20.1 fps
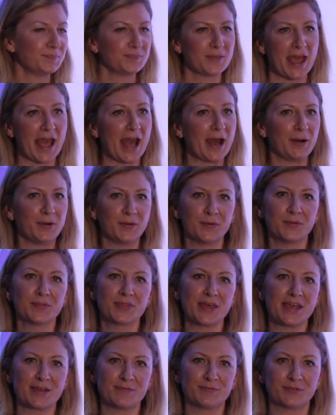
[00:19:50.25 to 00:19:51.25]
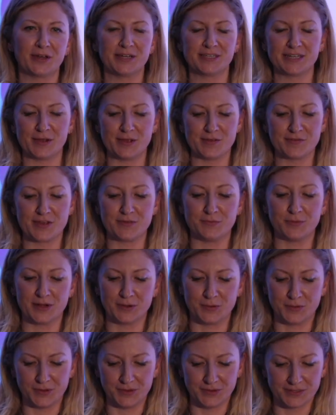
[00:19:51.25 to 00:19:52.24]
how they can find out if they've won
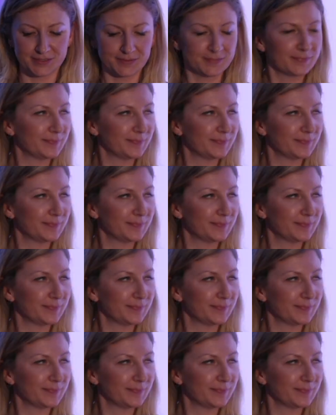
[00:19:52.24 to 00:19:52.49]
or not.